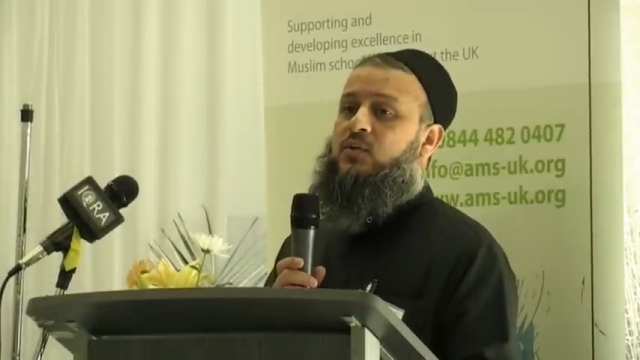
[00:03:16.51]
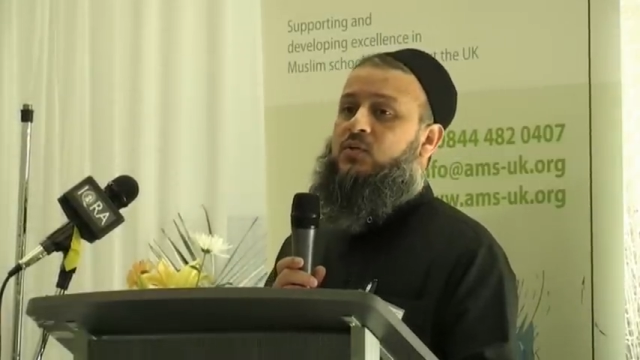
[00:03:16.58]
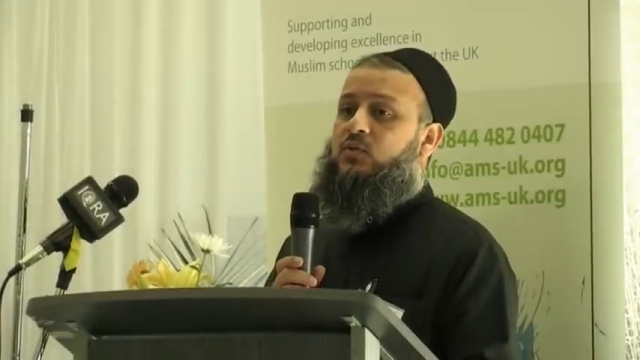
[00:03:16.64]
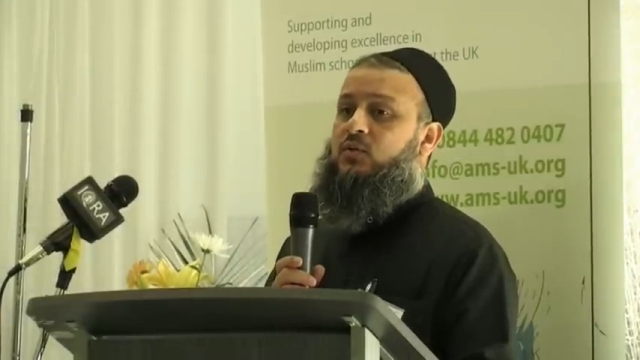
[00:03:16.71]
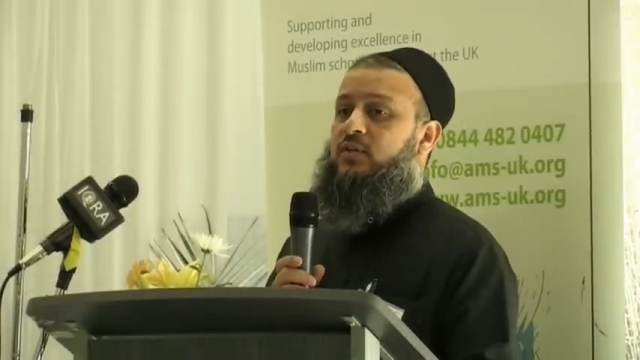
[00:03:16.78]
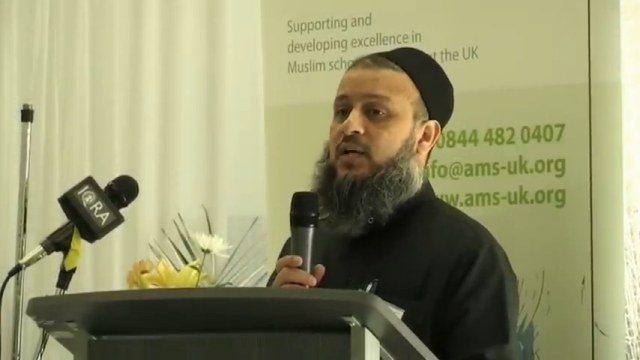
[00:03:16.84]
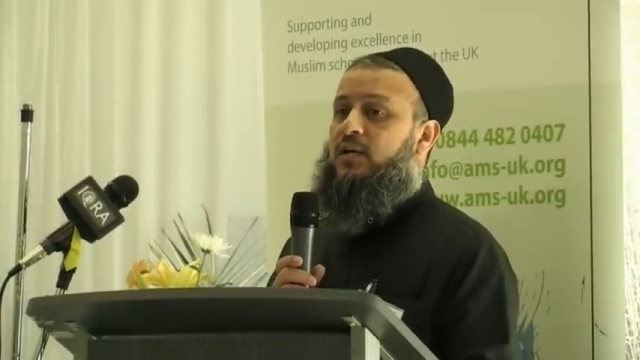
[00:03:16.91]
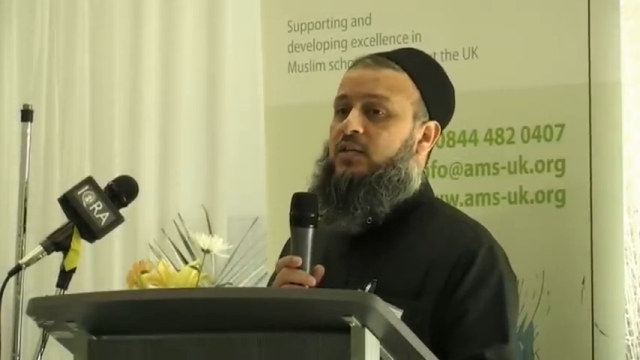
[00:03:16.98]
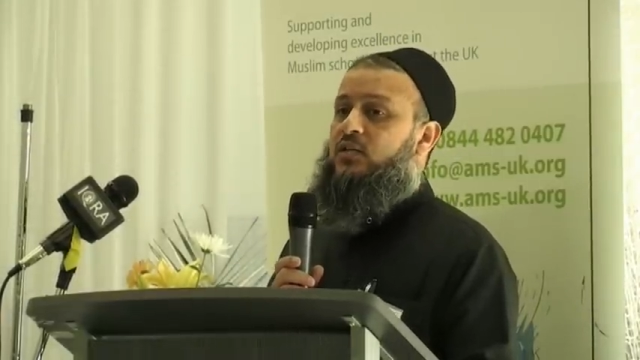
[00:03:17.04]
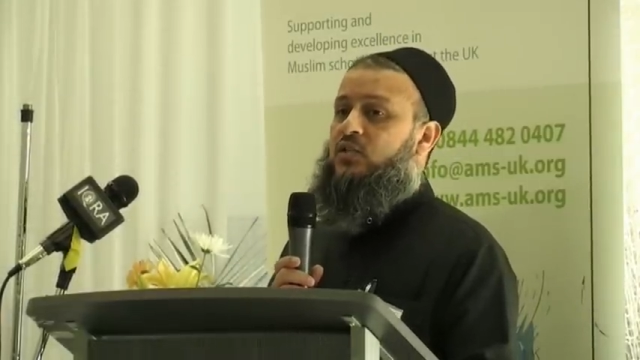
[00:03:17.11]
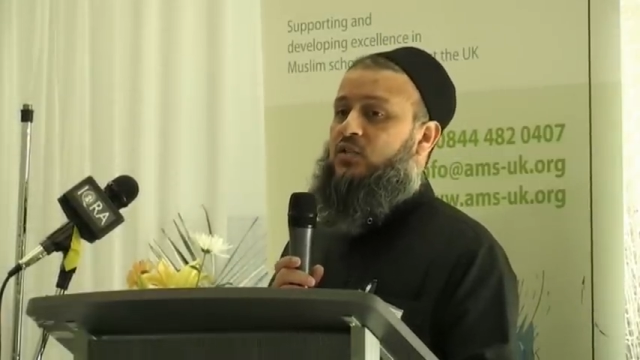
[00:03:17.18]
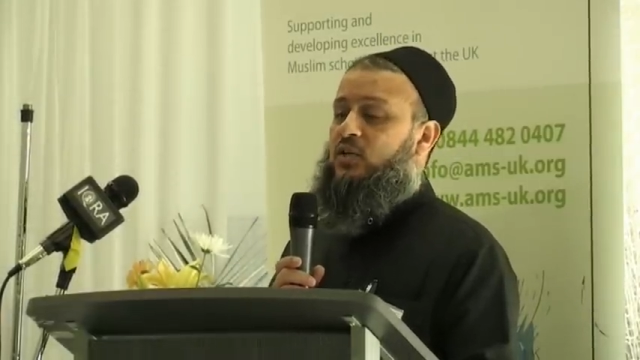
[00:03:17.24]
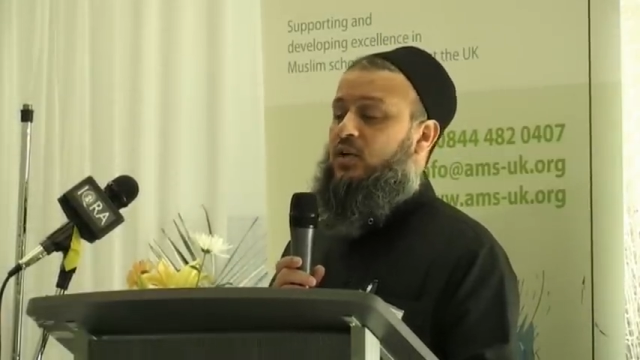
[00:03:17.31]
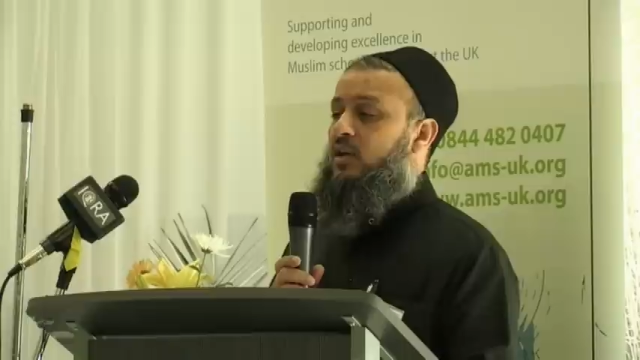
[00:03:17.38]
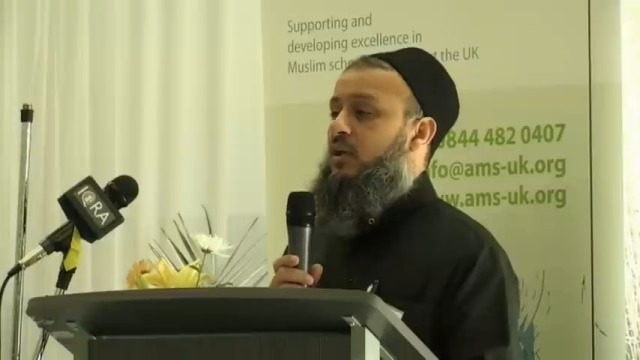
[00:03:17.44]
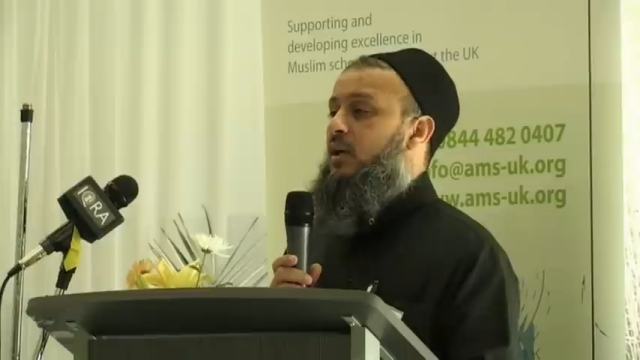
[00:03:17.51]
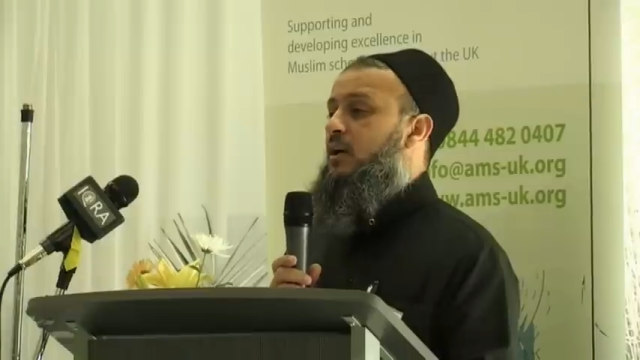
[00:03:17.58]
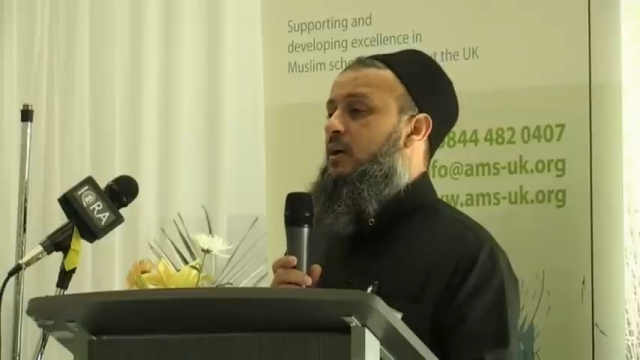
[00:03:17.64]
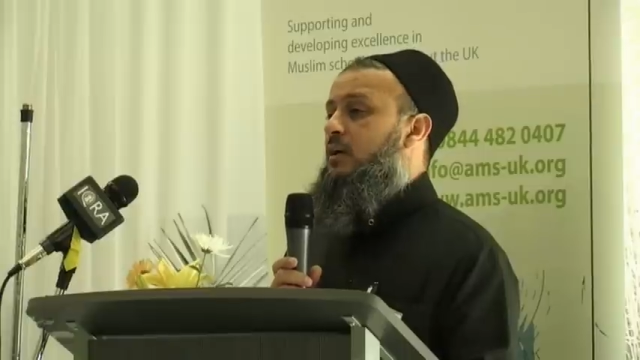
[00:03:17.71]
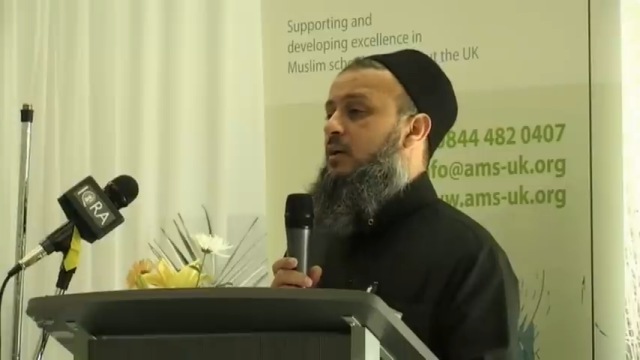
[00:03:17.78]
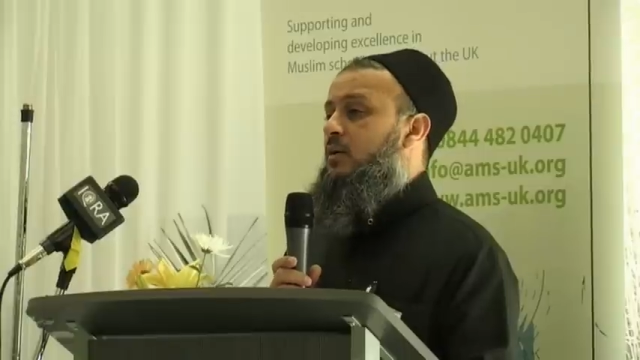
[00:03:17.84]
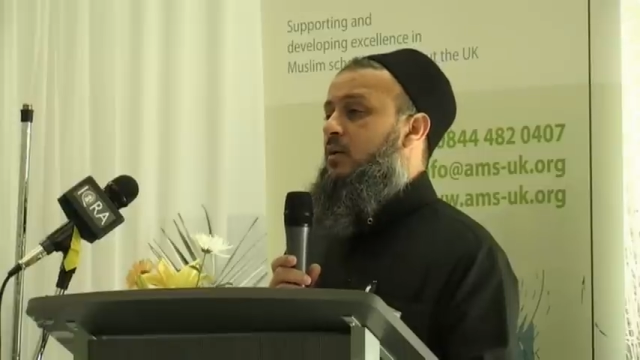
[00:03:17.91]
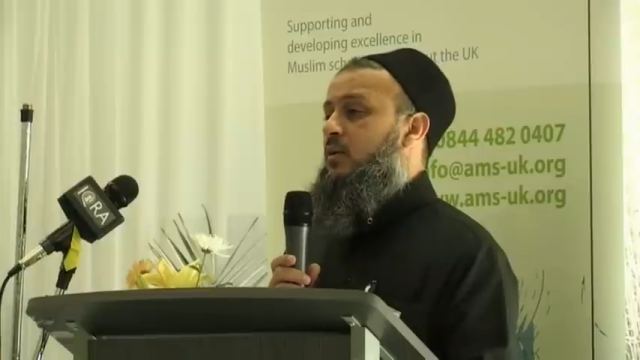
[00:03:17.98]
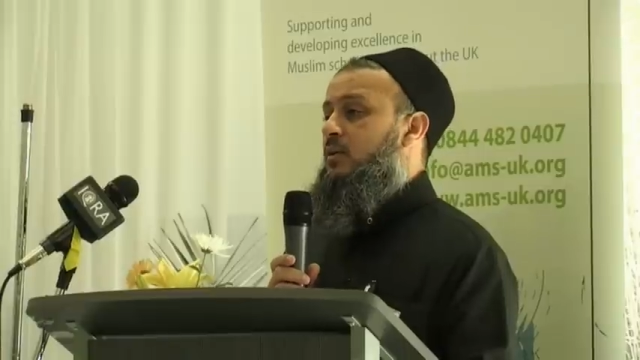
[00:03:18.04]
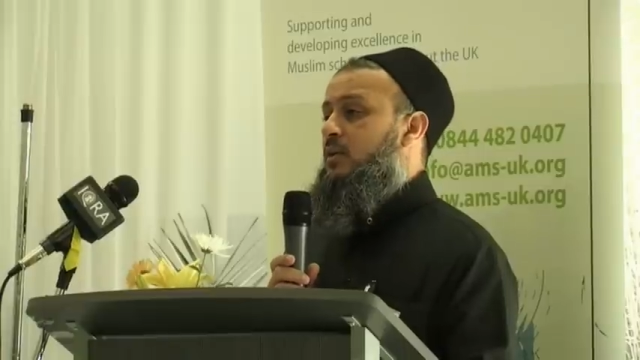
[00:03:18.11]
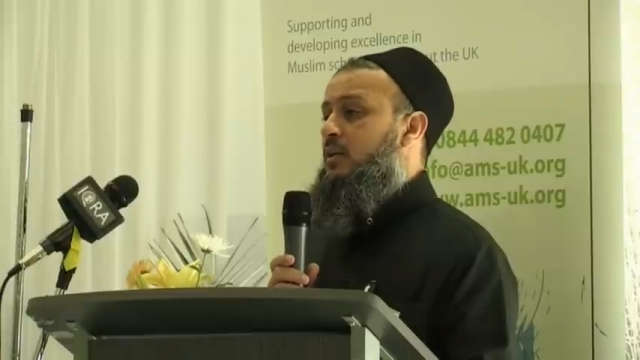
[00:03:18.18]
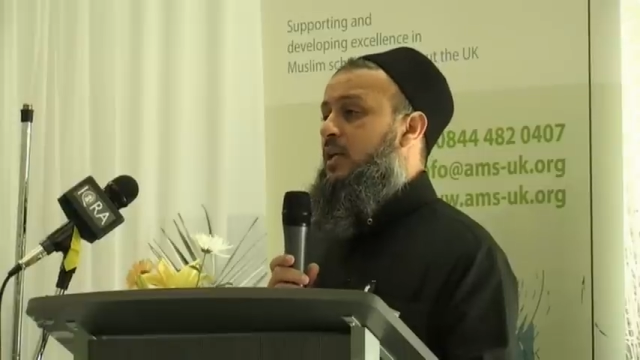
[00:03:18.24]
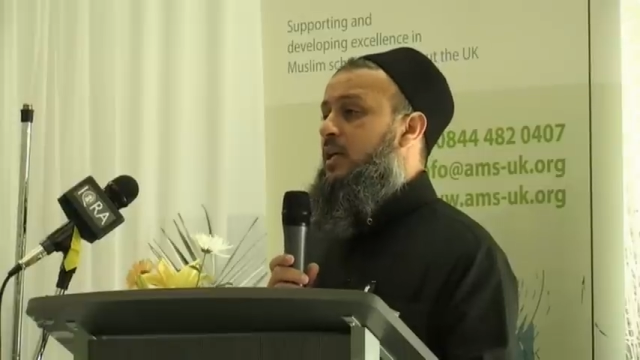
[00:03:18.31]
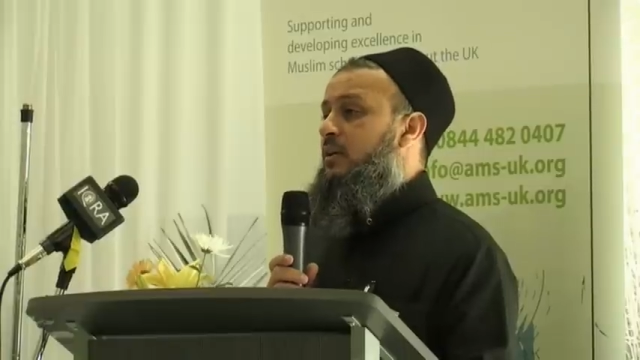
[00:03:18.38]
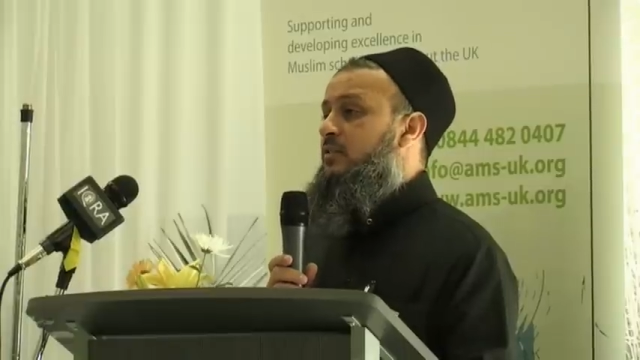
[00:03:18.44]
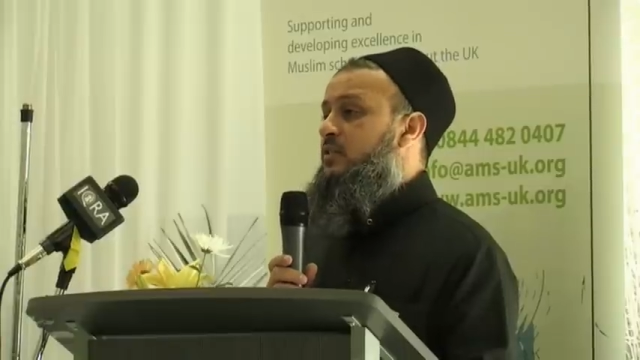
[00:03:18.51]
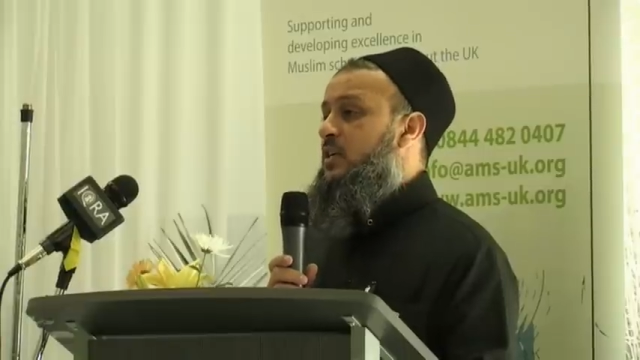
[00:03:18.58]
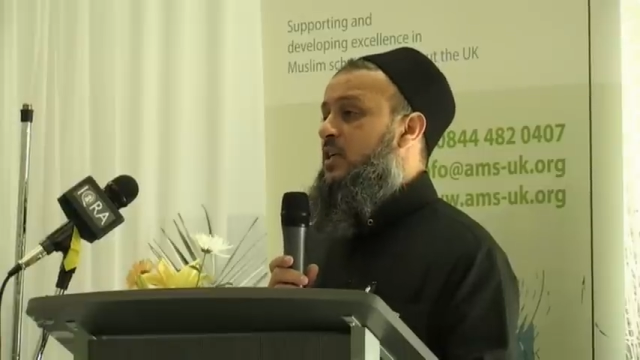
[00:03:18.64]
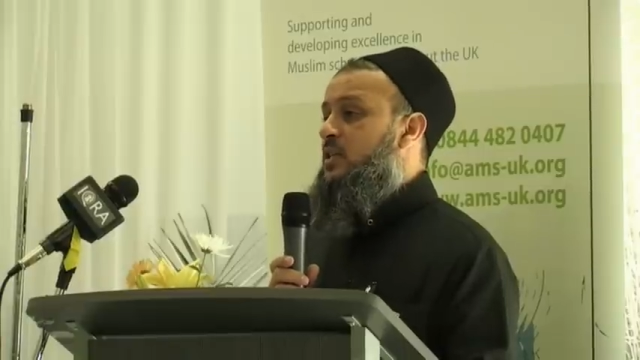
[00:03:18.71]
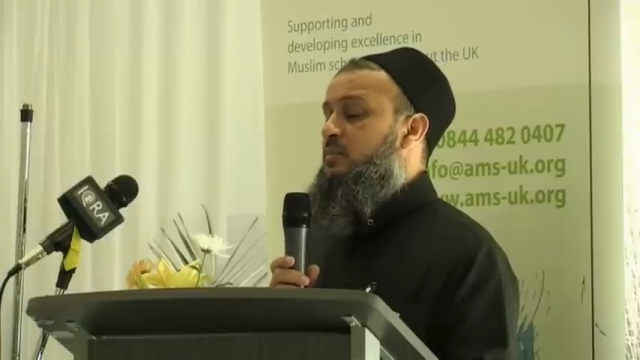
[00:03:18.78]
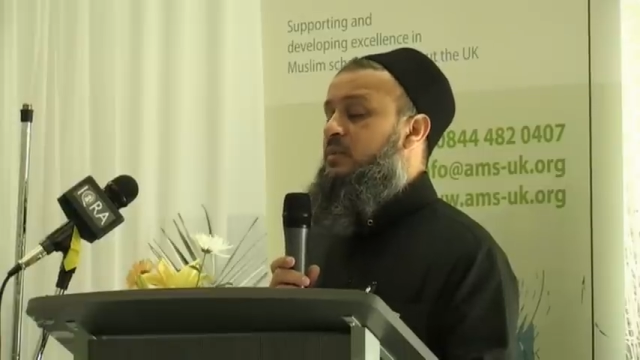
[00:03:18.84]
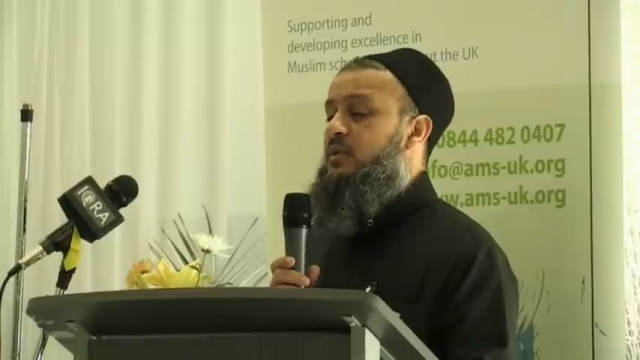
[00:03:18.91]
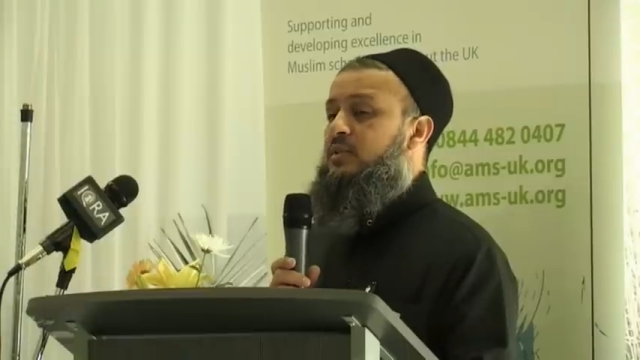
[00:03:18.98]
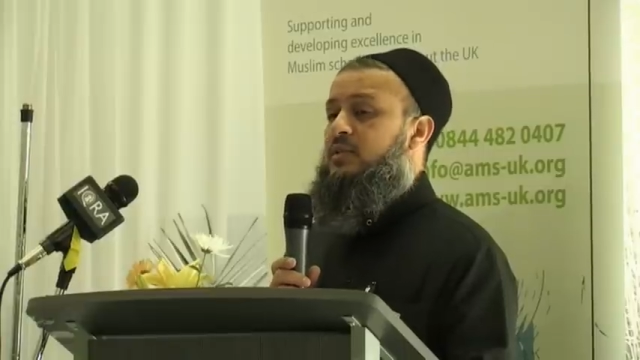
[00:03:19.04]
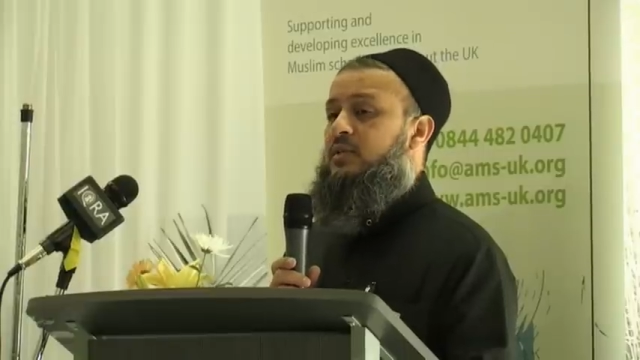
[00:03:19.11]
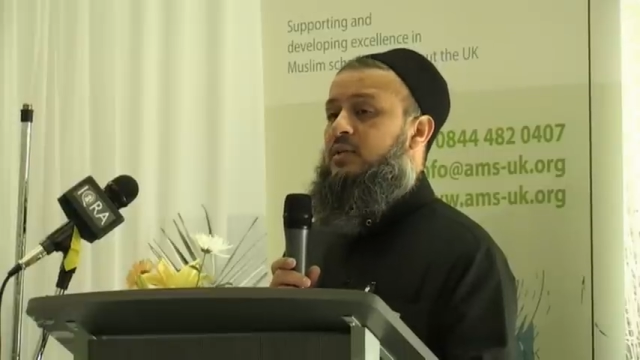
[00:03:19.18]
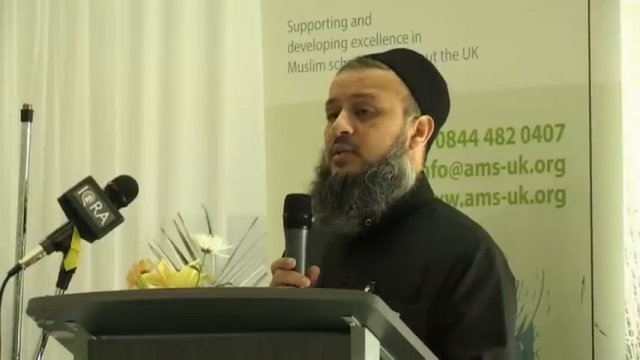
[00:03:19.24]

so that inshallah, on the day of judgment,